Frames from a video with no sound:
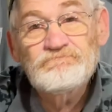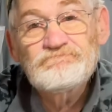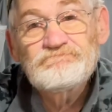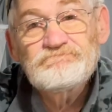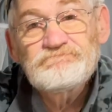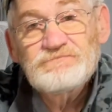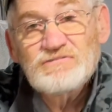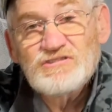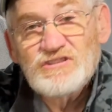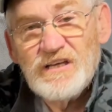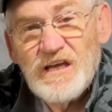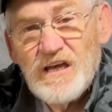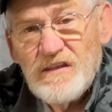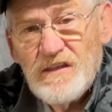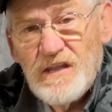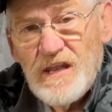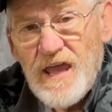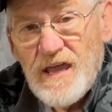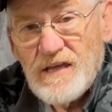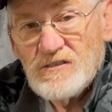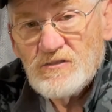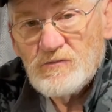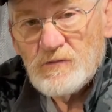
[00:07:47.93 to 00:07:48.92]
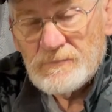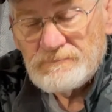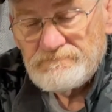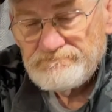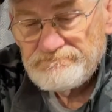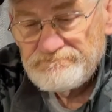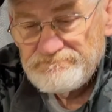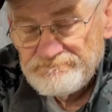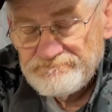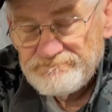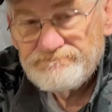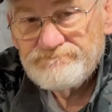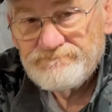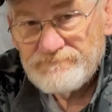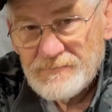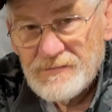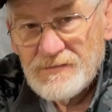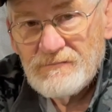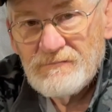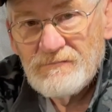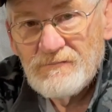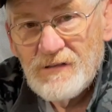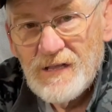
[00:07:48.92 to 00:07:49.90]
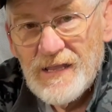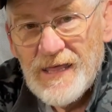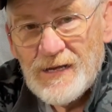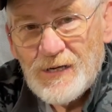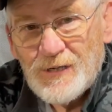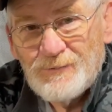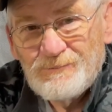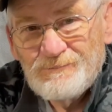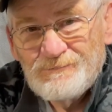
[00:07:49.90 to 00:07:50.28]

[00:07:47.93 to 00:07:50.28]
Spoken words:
see you on the next one. Later.